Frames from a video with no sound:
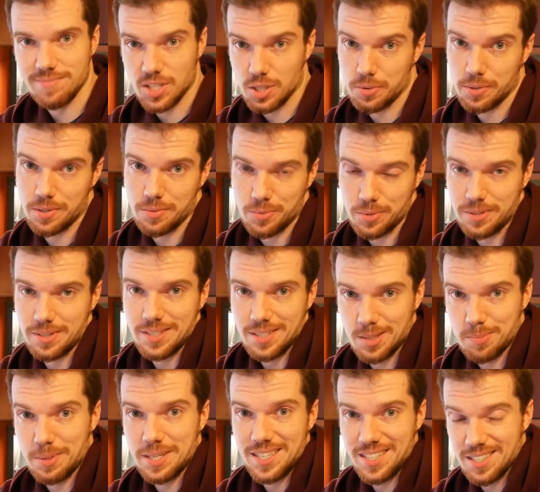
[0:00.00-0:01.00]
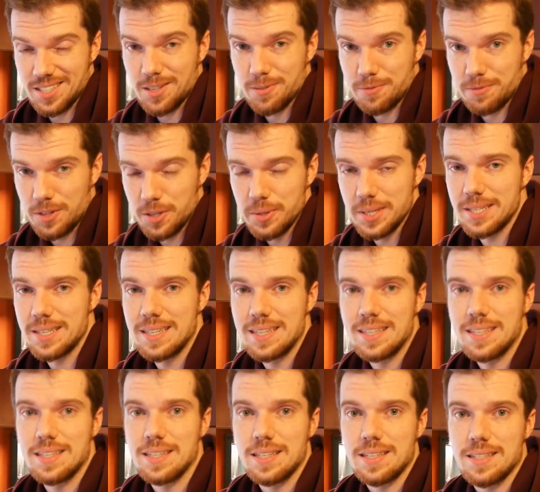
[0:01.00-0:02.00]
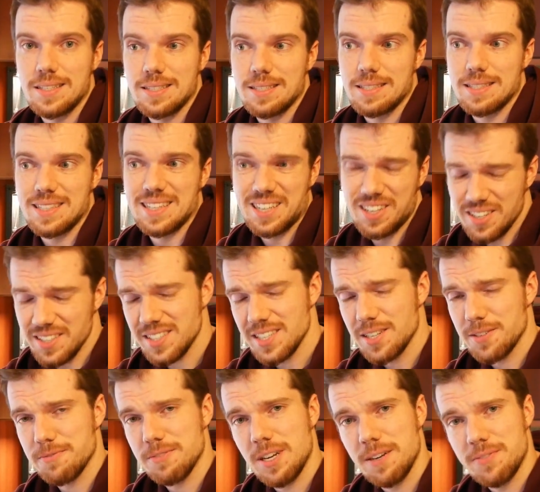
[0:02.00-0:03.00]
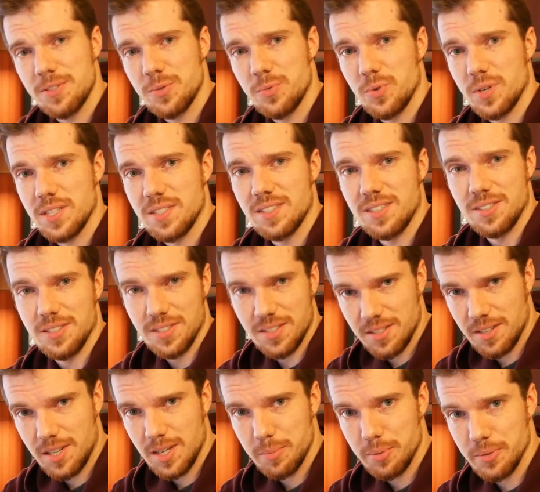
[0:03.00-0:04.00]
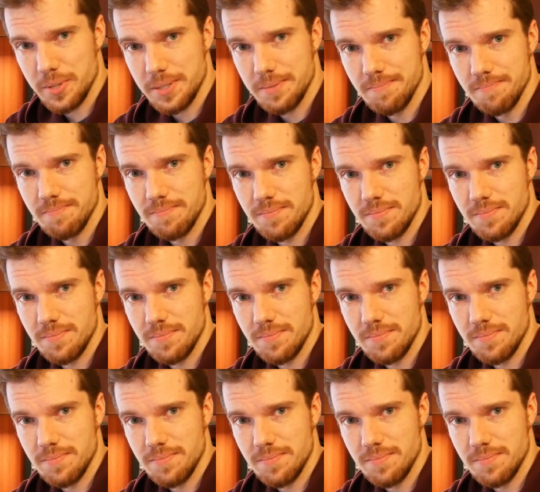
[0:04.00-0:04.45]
so it will displace enough fluid, it looks like 5-to-1's a good starting point.